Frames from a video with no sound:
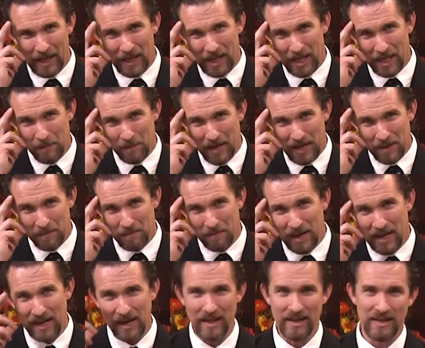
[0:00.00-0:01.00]
and make
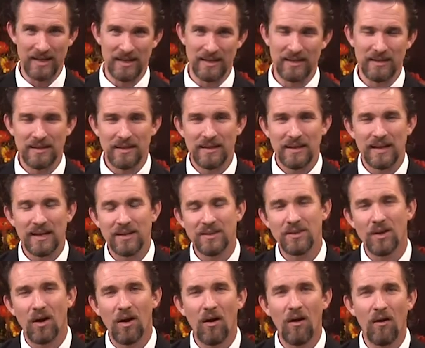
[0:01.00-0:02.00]
melody in
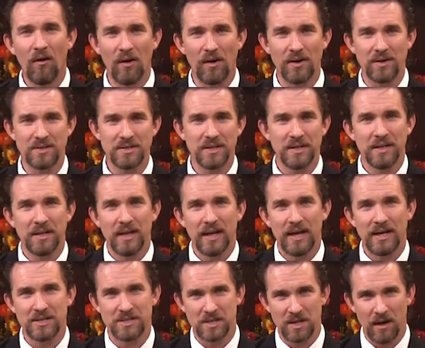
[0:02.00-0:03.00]
the heart
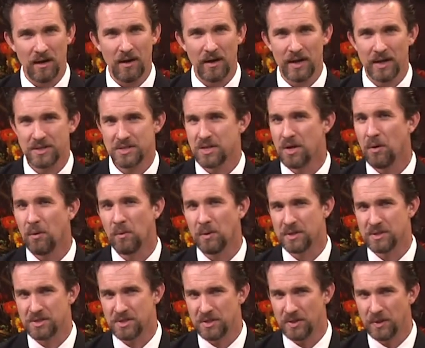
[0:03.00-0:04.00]
as God has told
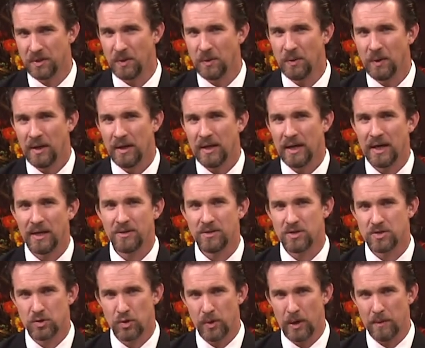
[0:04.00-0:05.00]
us to in the
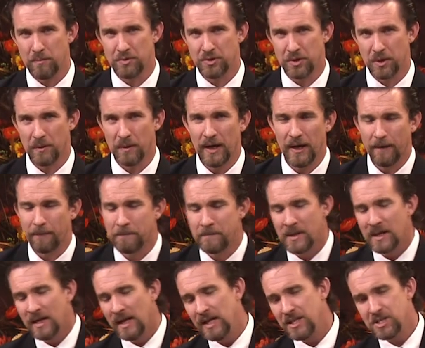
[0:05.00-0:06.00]
Scripture. Now,
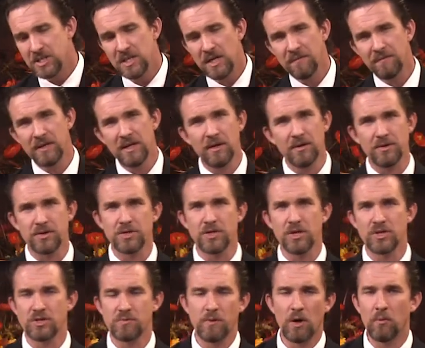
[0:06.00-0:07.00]
let's shift gears
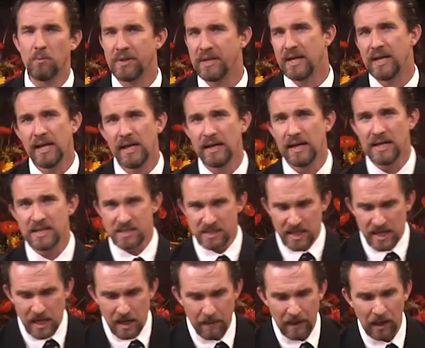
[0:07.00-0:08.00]
just a moment then, and let's
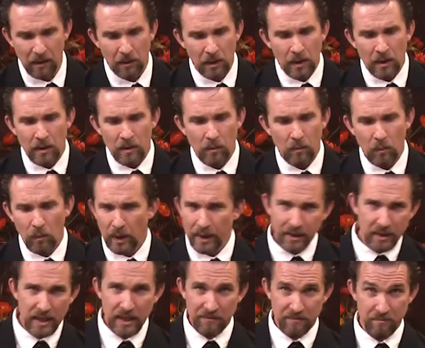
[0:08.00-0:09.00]
think about
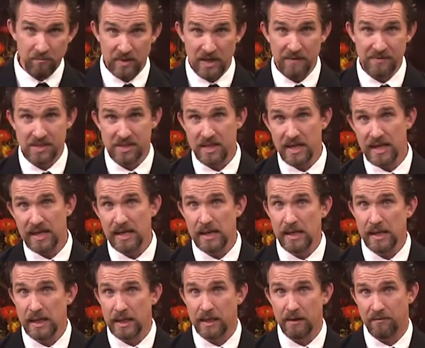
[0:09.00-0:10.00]
what if
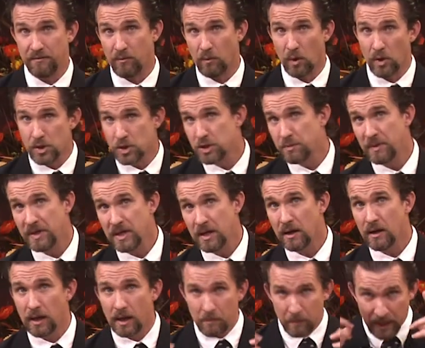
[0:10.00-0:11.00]
singing and if worshiping
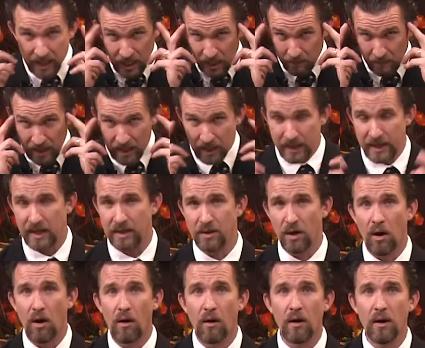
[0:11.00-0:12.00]
God, making melody in the
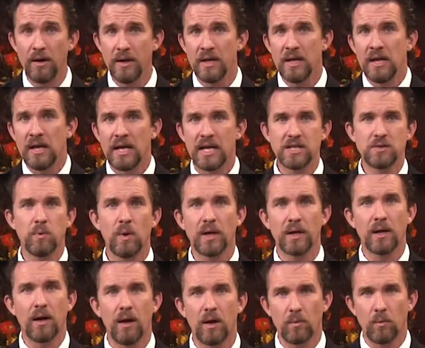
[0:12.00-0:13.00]
heart is what
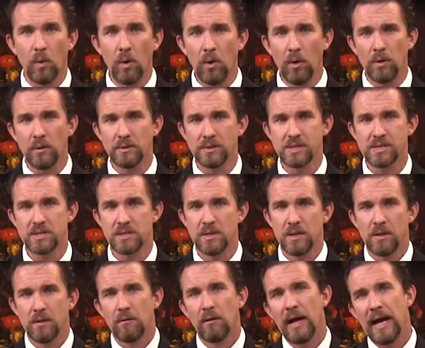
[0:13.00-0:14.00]
God wants.
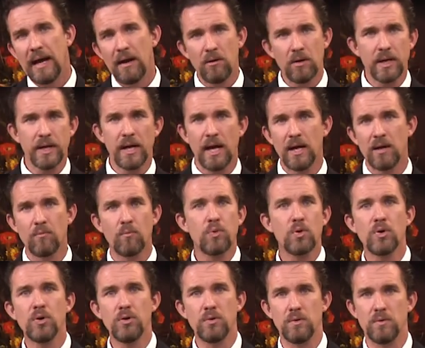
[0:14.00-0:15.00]
Well, how can I
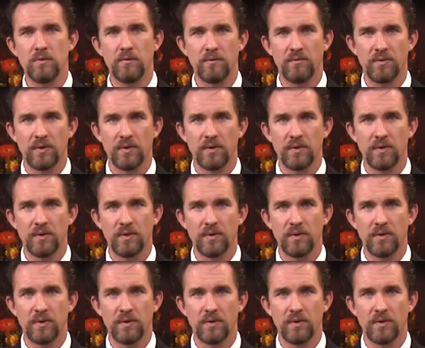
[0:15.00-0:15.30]
improve